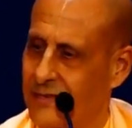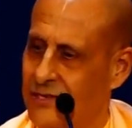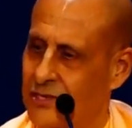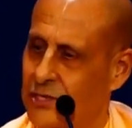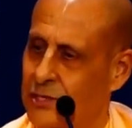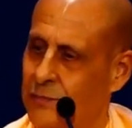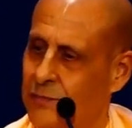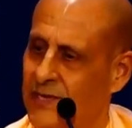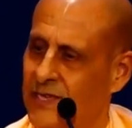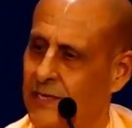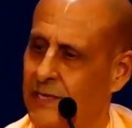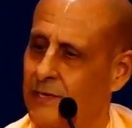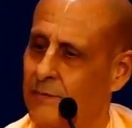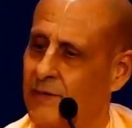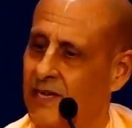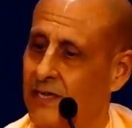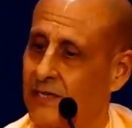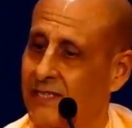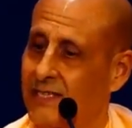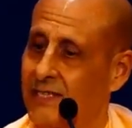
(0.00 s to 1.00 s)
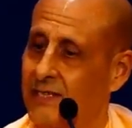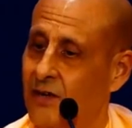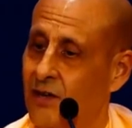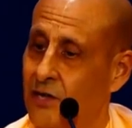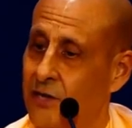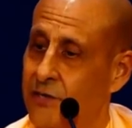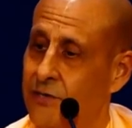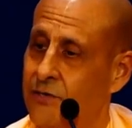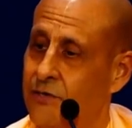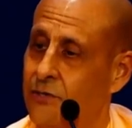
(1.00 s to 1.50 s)
speak about the
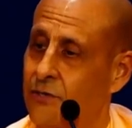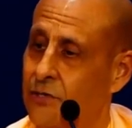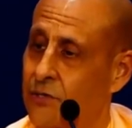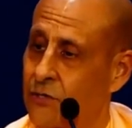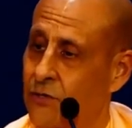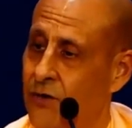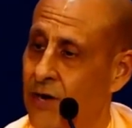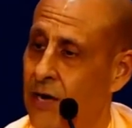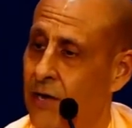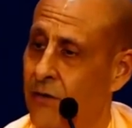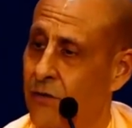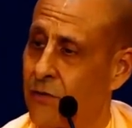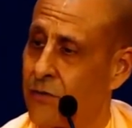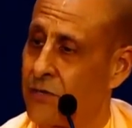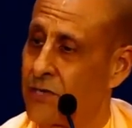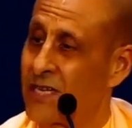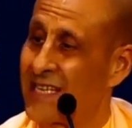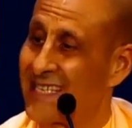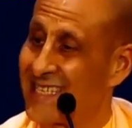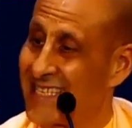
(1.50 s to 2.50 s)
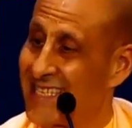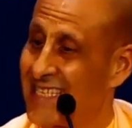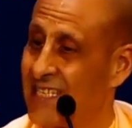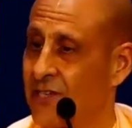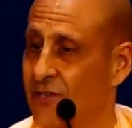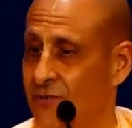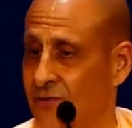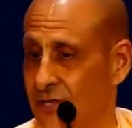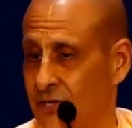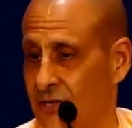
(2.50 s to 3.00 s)
underground
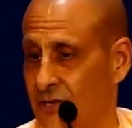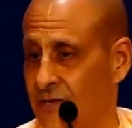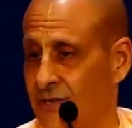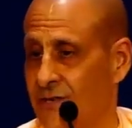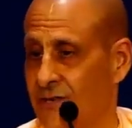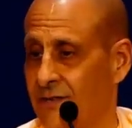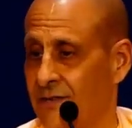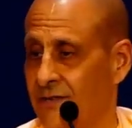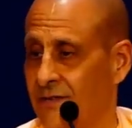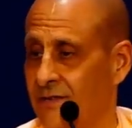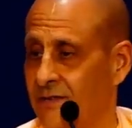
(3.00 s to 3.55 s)
secret